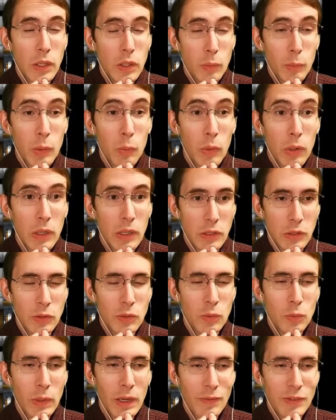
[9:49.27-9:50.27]
I could be wrong.
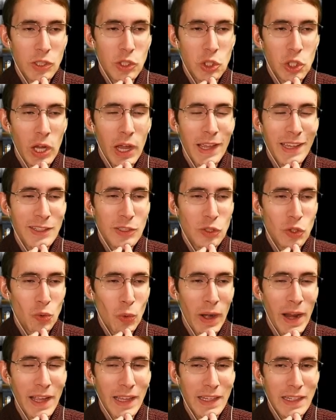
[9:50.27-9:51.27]
You do have a giant
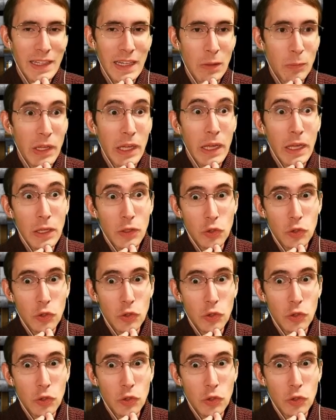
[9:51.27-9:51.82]
dragon named